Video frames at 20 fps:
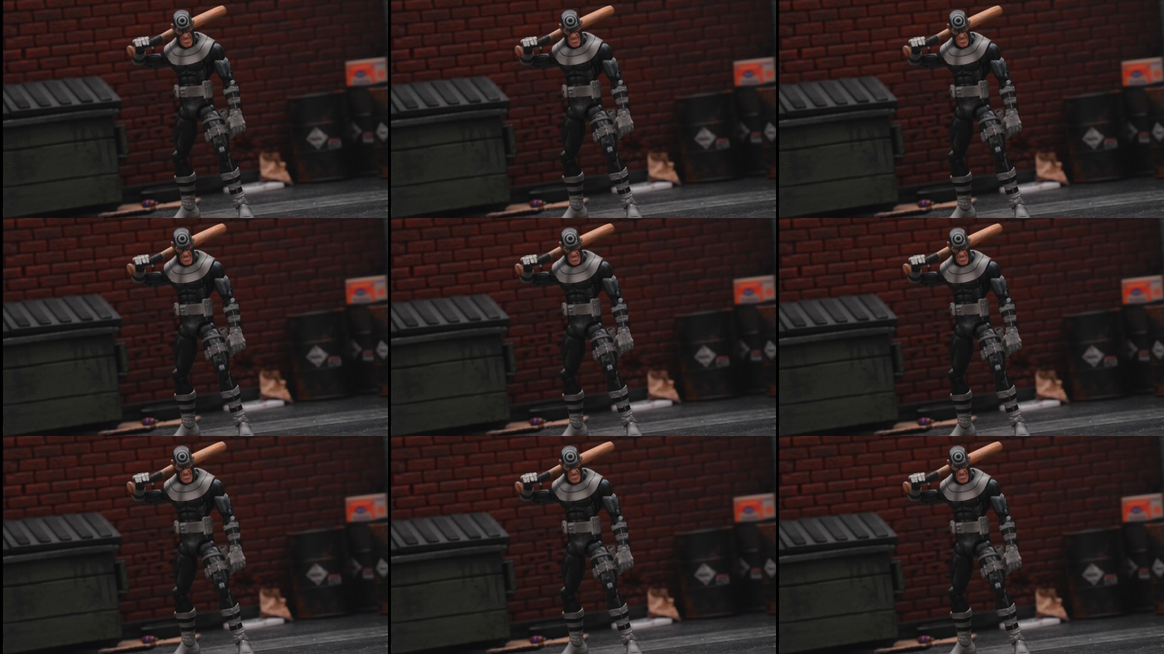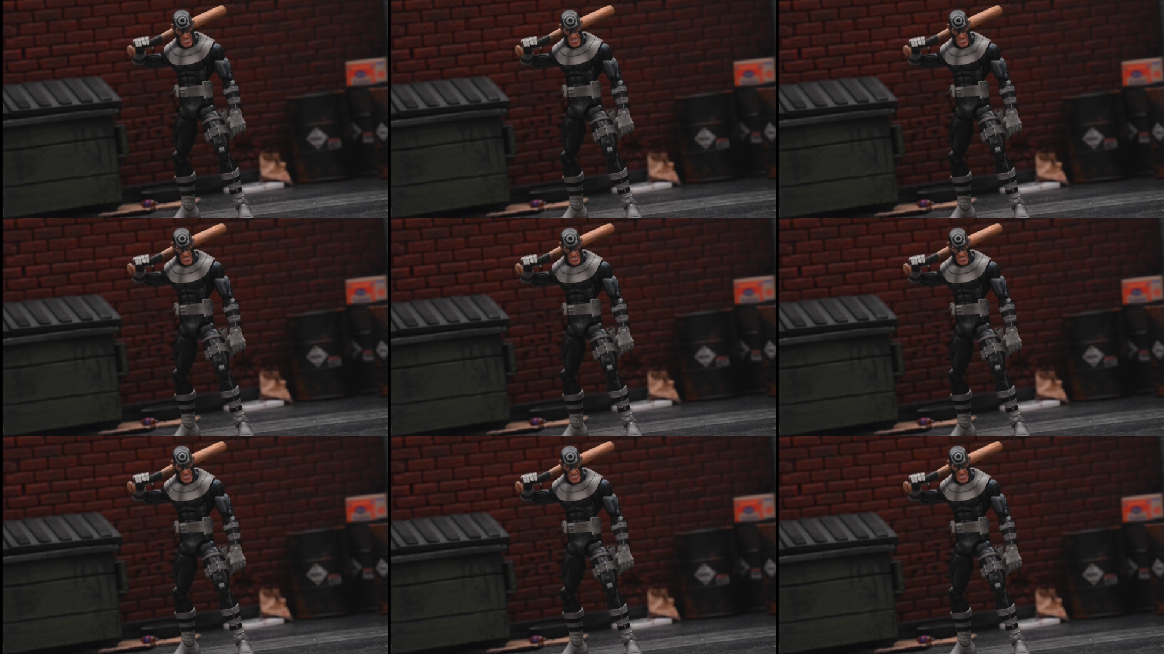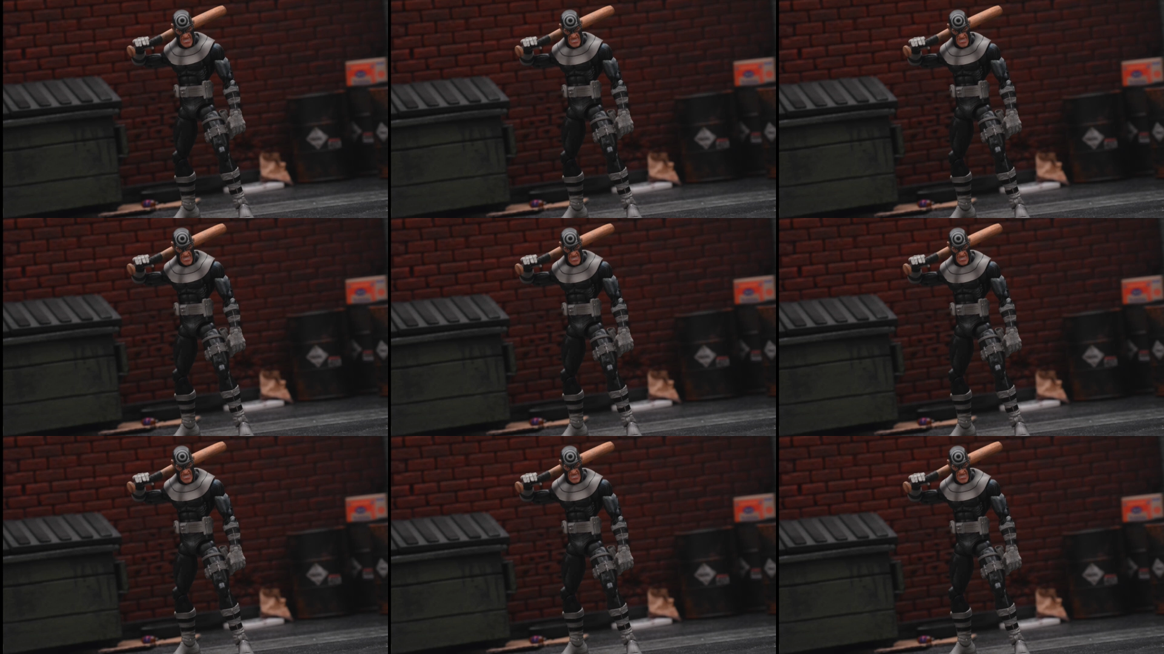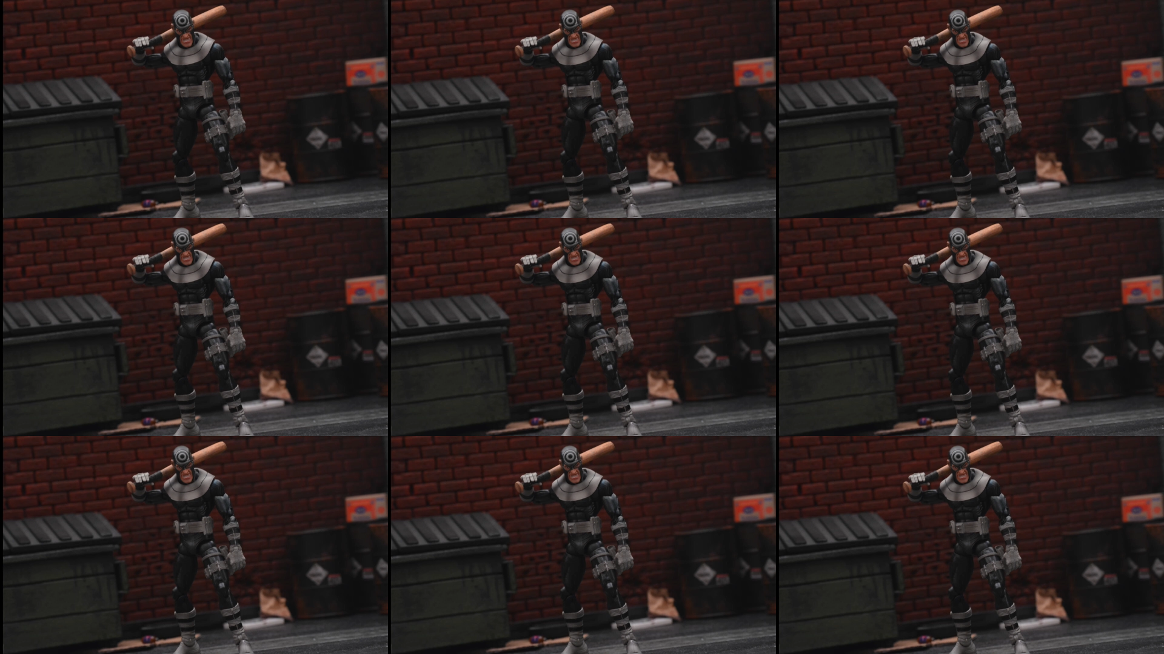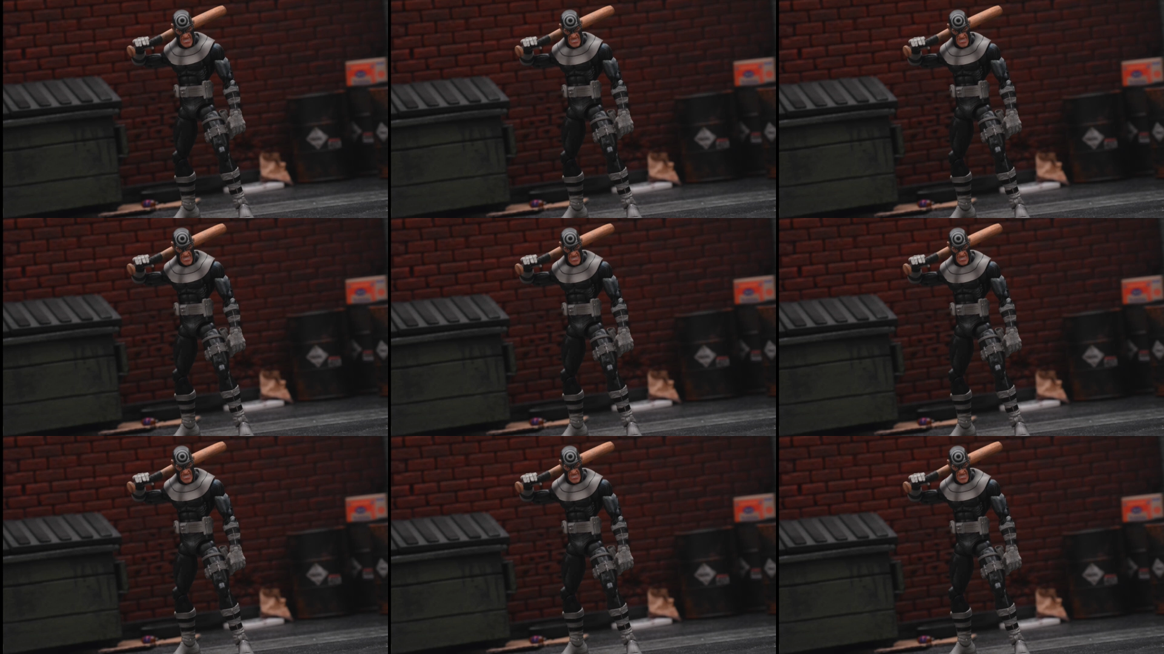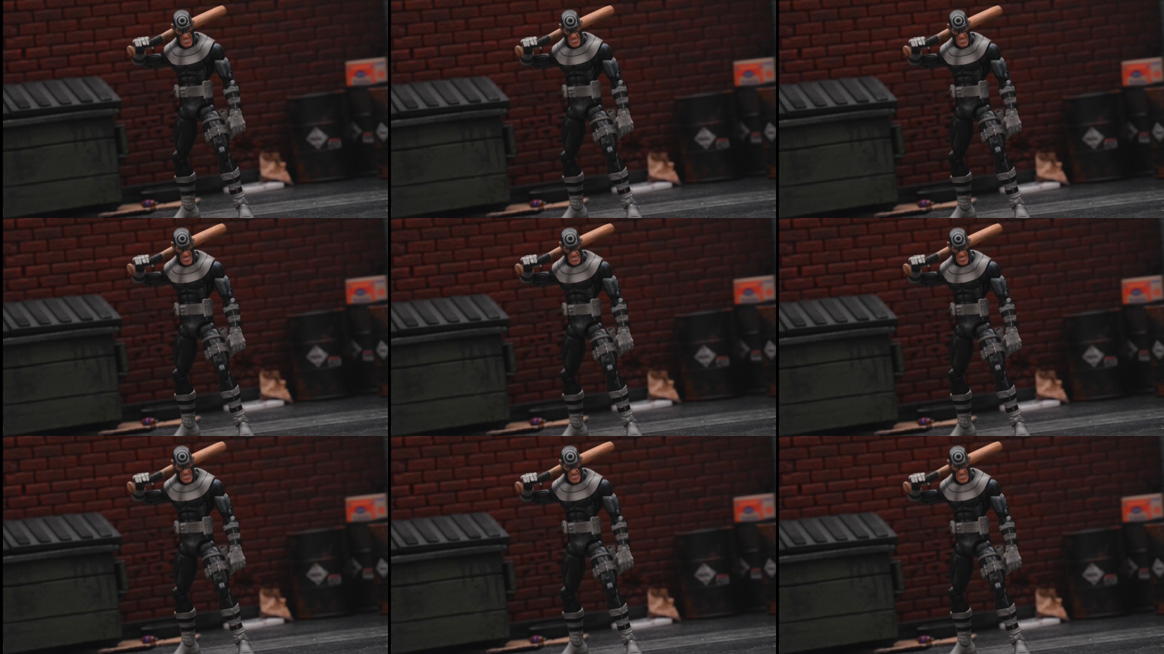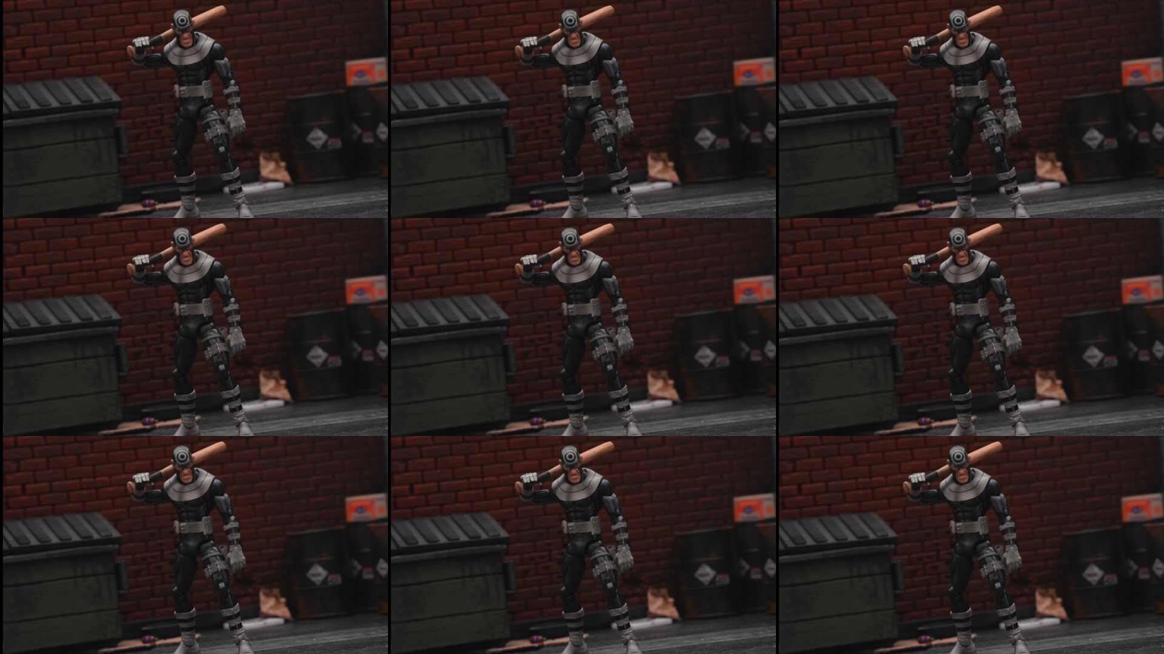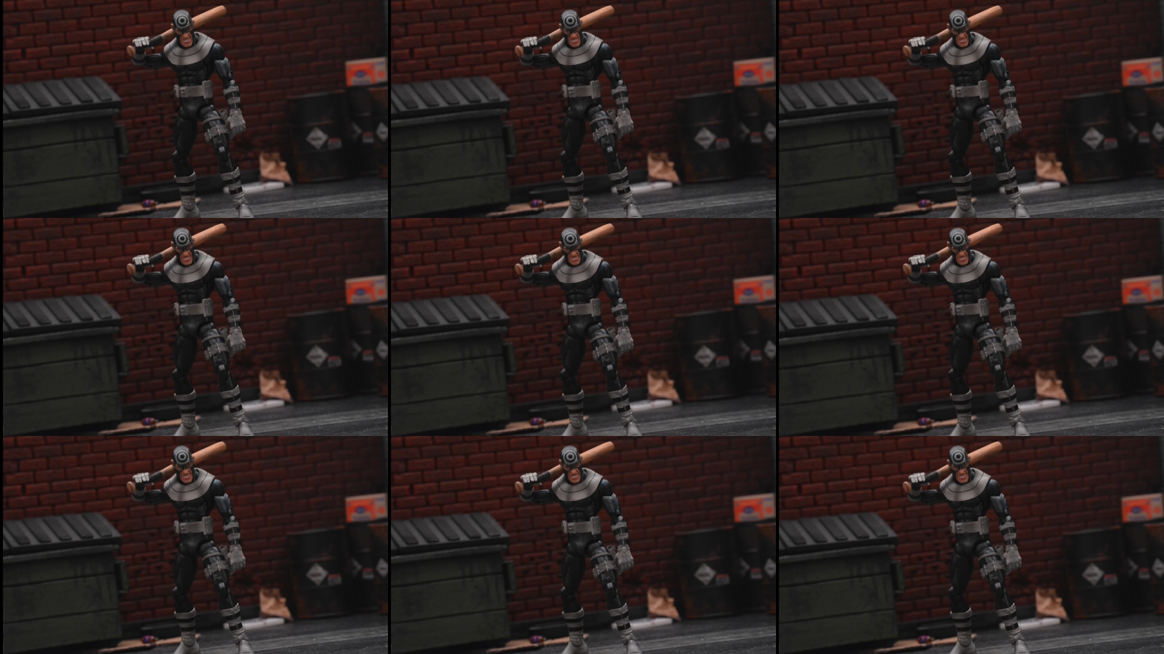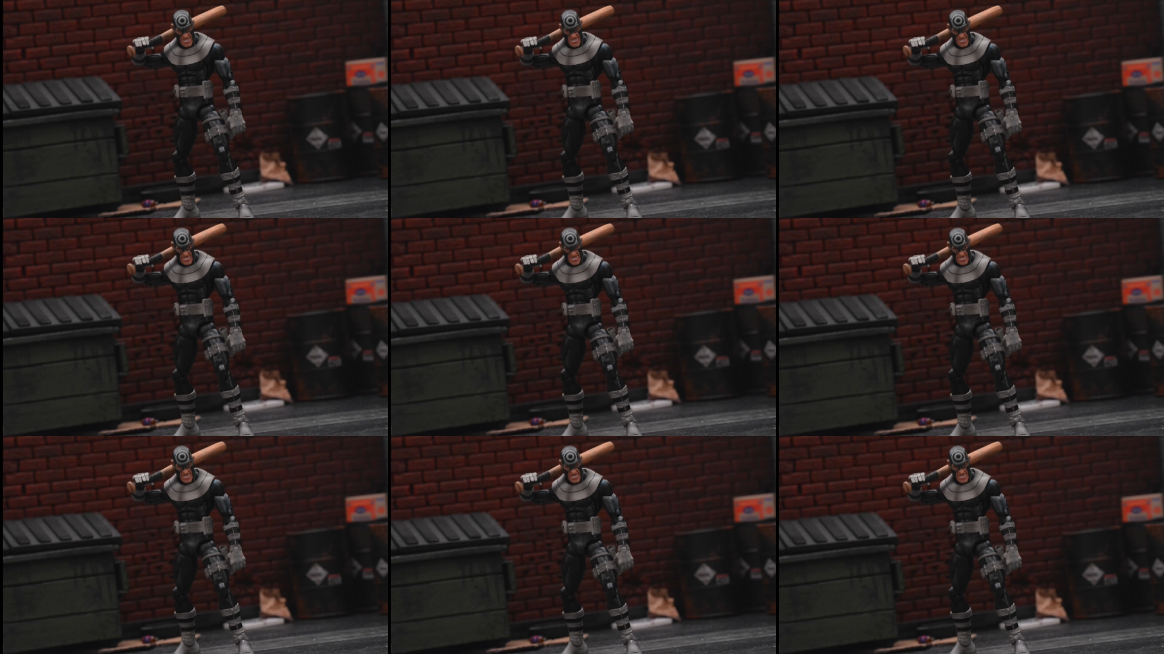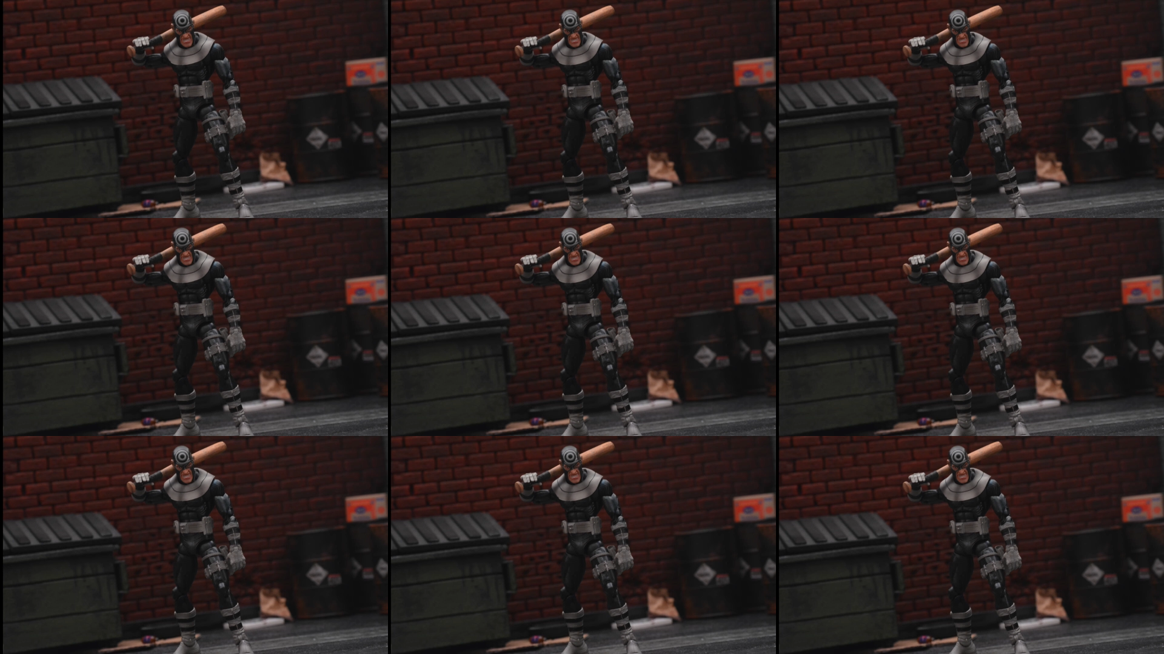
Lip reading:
No face is visible, so there are no lips to read.